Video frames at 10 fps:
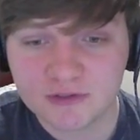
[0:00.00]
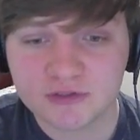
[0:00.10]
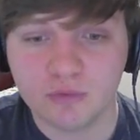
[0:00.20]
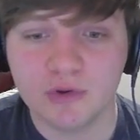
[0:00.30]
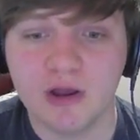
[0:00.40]

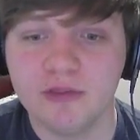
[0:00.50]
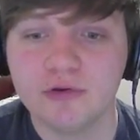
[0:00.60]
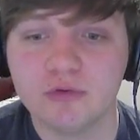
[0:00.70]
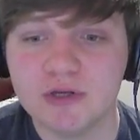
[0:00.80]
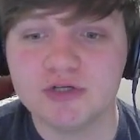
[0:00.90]
So when other
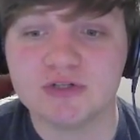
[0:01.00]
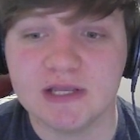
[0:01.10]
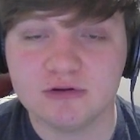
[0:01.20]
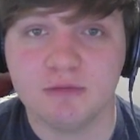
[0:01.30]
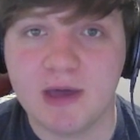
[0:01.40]
creatures
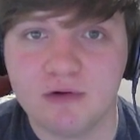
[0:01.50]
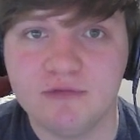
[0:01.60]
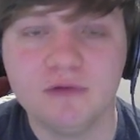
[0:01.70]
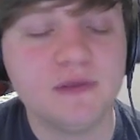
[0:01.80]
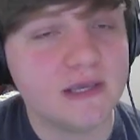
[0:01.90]
enter the
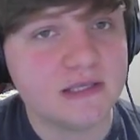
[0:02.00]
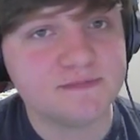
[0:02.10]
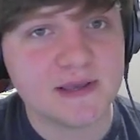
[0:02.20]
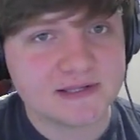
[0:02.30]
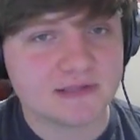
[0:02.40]
battlefield, he's
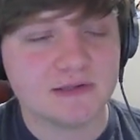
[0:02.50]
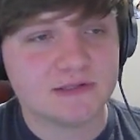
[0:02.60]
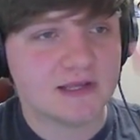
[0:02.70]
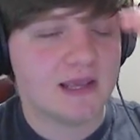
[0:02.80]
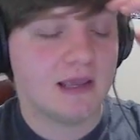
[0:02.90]
basically
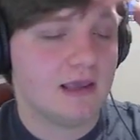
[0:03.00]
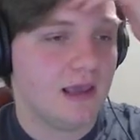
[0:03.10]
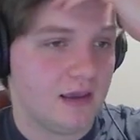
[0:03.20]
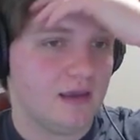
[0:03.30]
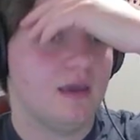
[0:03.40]
saying,
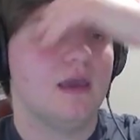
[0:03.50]
hey,